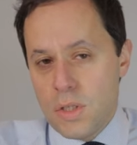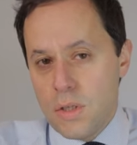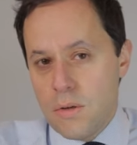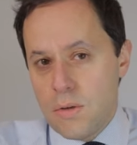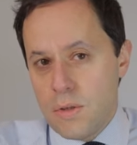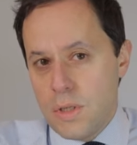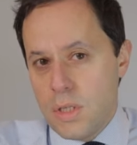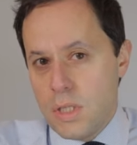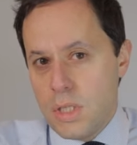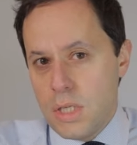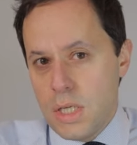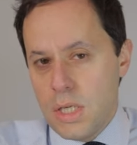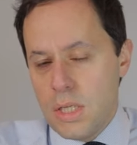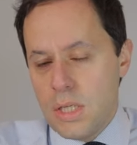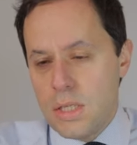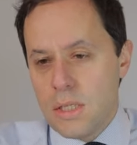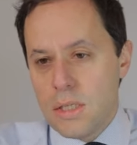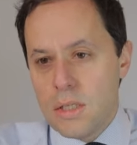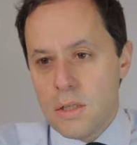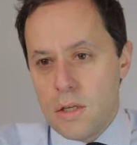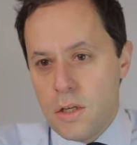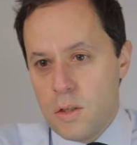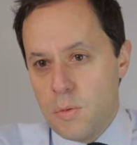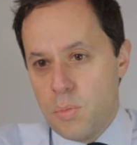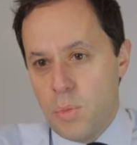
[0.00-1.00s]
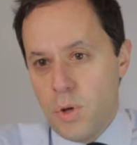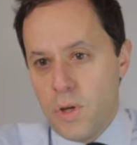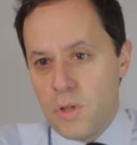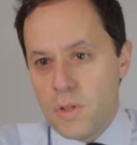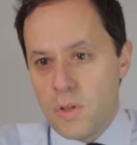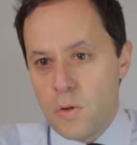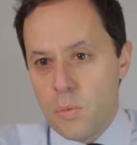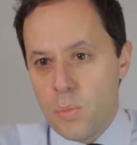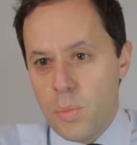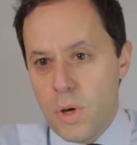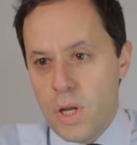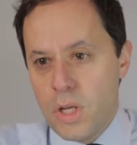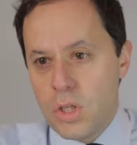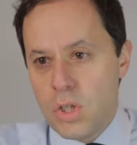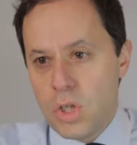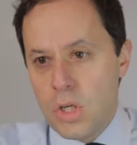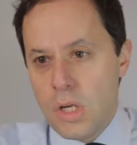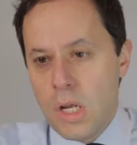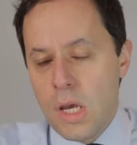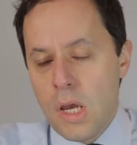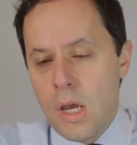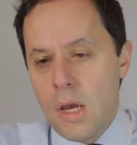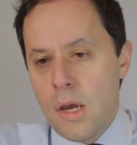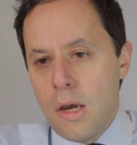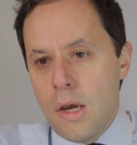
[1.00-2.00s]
so it's a decent sized personal pension,